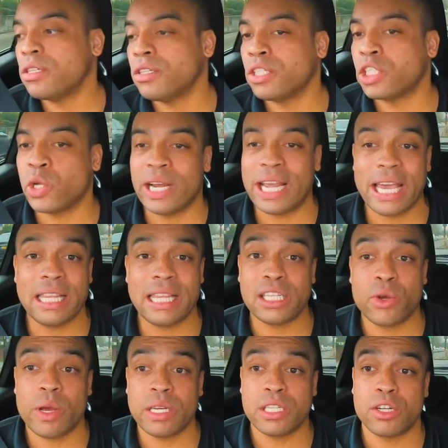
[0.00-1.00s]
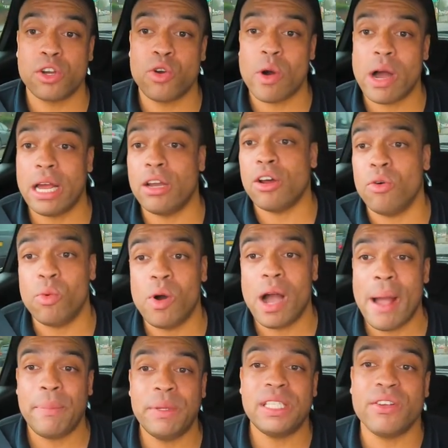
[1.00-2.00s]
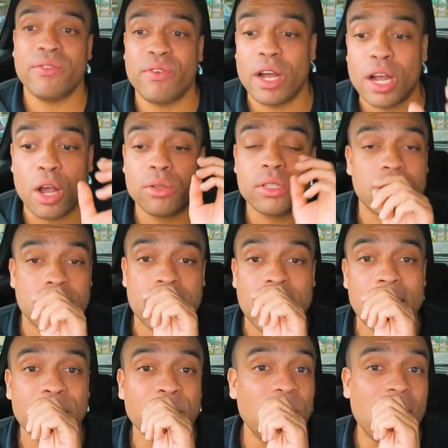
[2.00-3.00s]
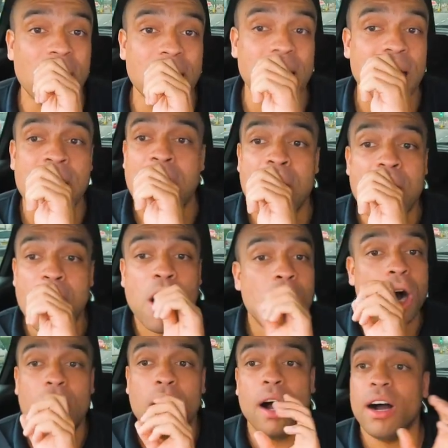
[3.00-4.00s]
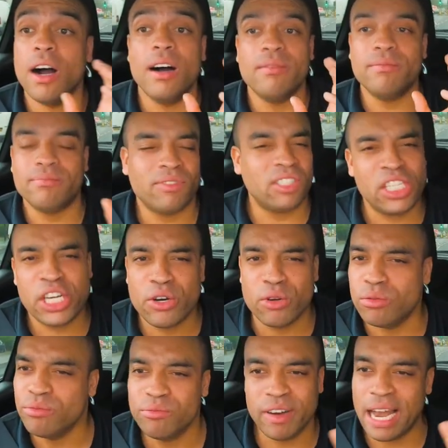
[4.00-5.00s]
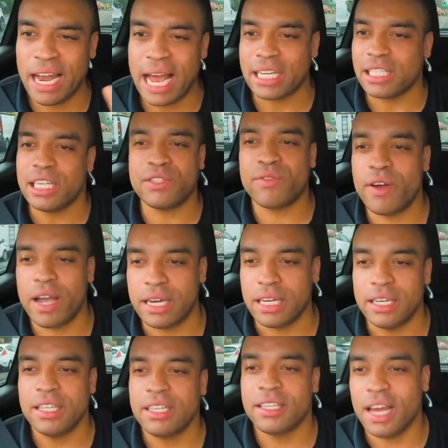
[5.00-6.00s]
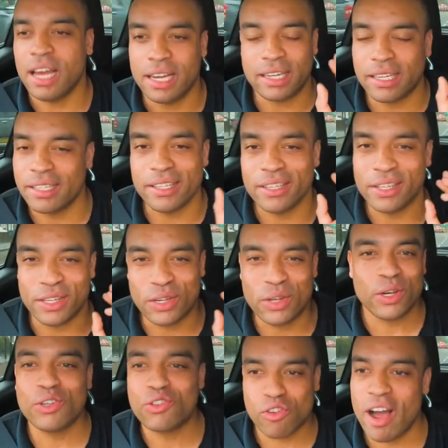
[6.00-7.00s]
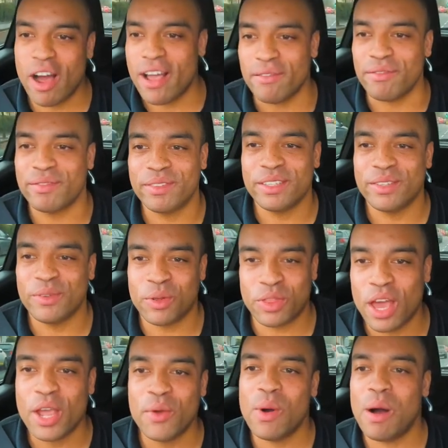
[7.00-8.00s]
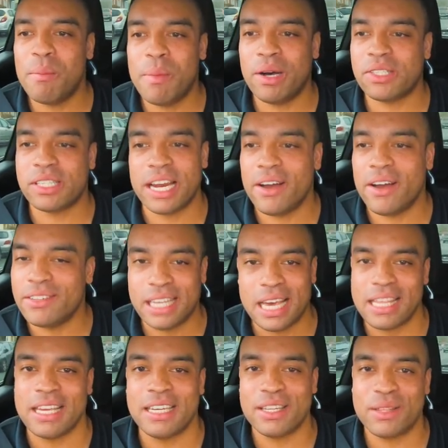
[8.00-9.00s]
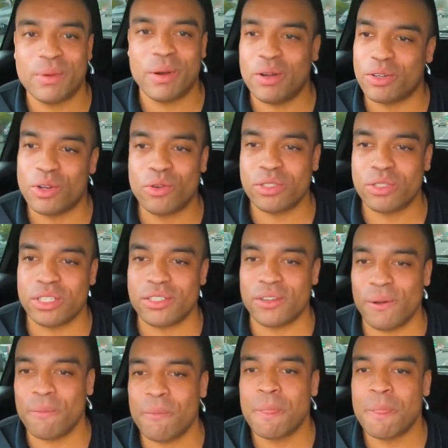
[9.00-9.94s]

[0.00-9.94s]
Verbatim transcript: So I get this question quite a lot. What happens if I go to thirty-one? Chill, relax, it's fine. Like, you can drive. thirty-one miles an hour, is that the end of the world? Of course it's not.